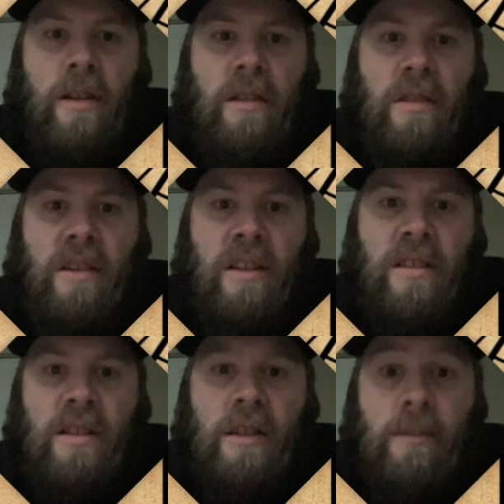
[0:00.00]
into state
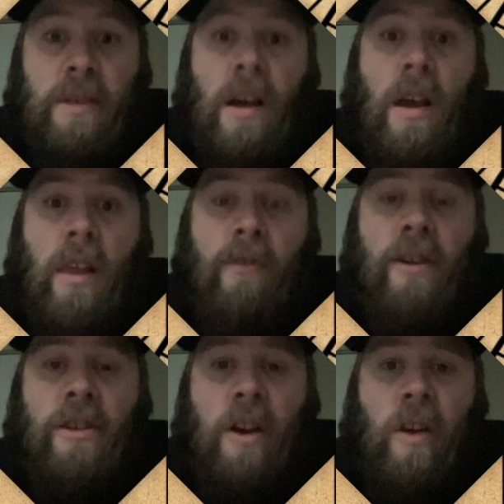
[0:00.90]
systems, the
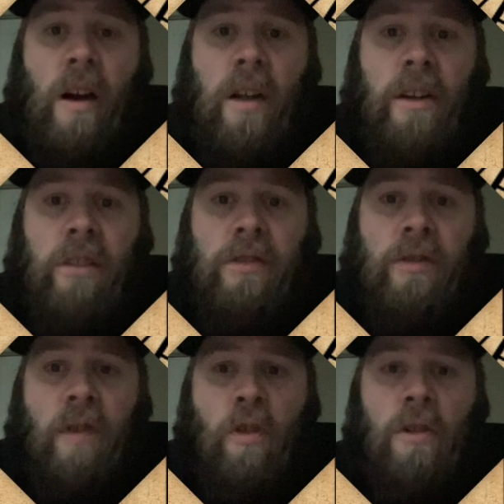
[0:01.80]
visionary ideals
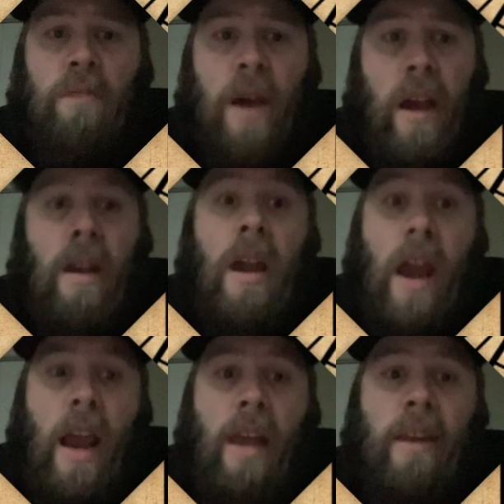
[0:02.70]
of Horace Mann,
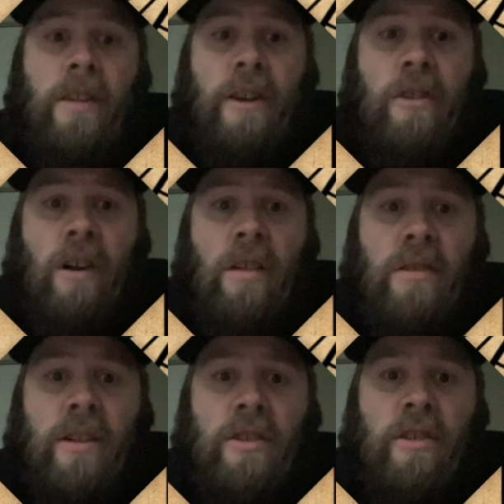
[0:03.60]
and the
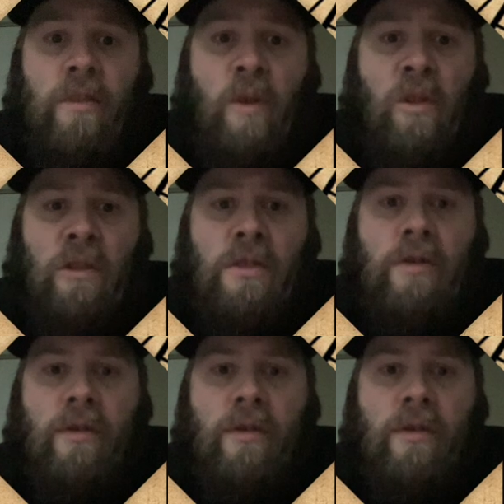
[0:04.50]
standardization of morals